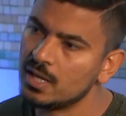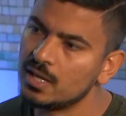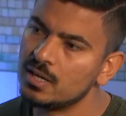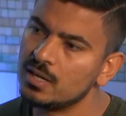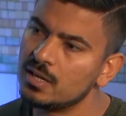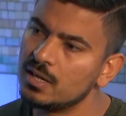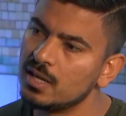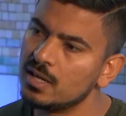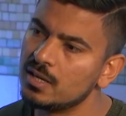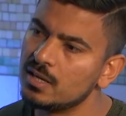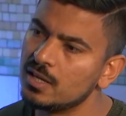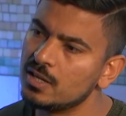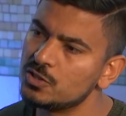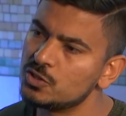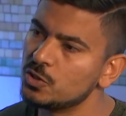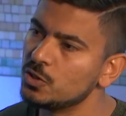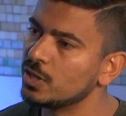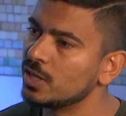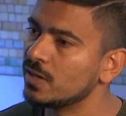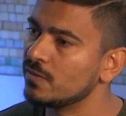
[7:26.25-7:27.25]
and
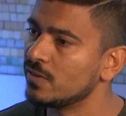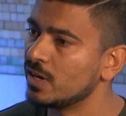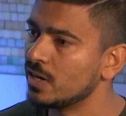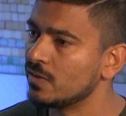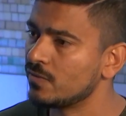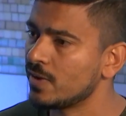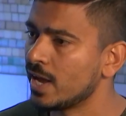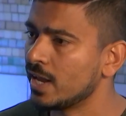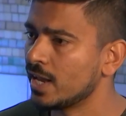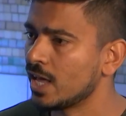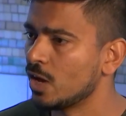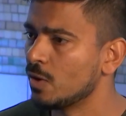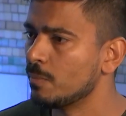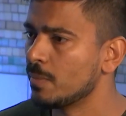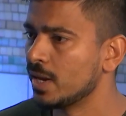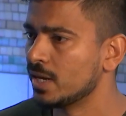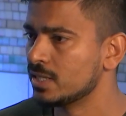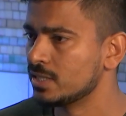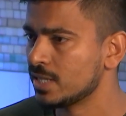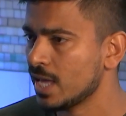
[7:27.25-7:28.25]
so you can verify now a
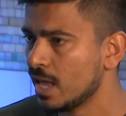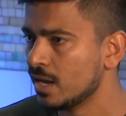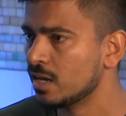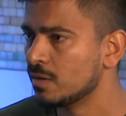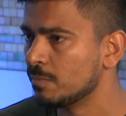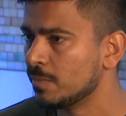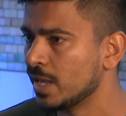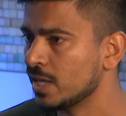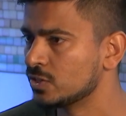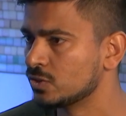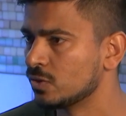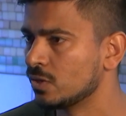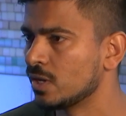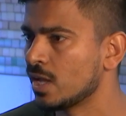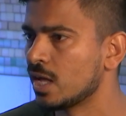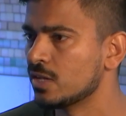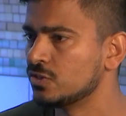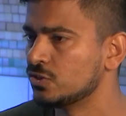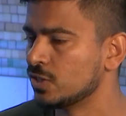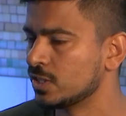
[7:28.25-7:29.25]
better tenant based on
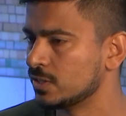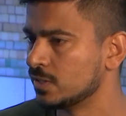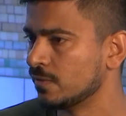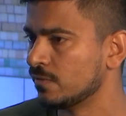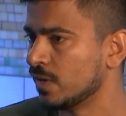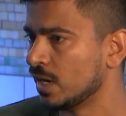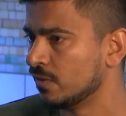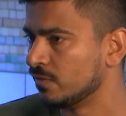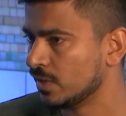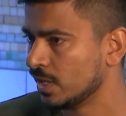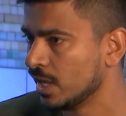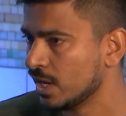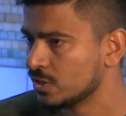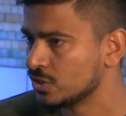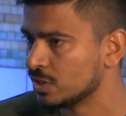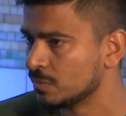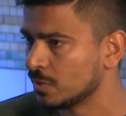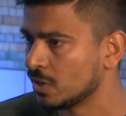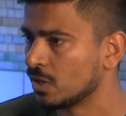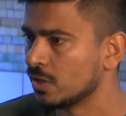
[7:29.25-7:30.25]
not just
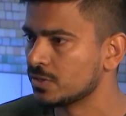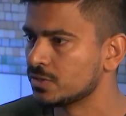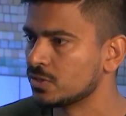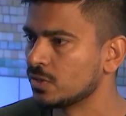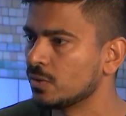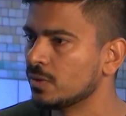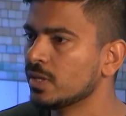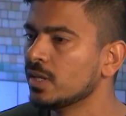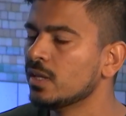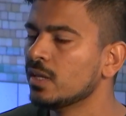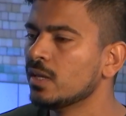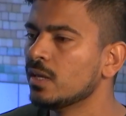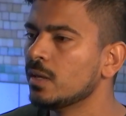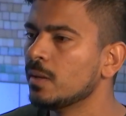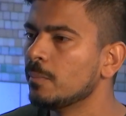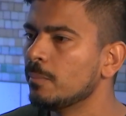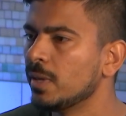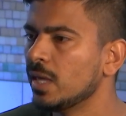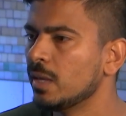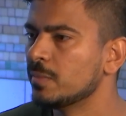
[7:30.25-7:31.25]
verification, but also
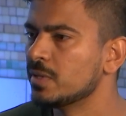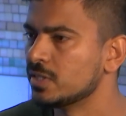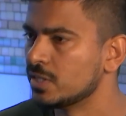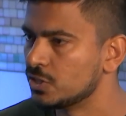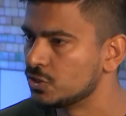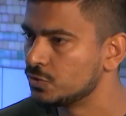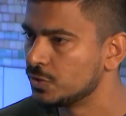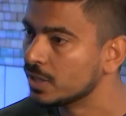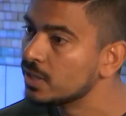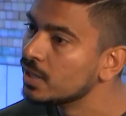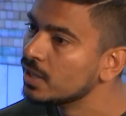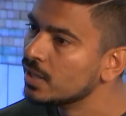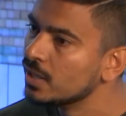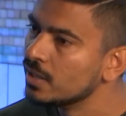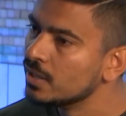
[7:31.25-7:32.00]
payment history.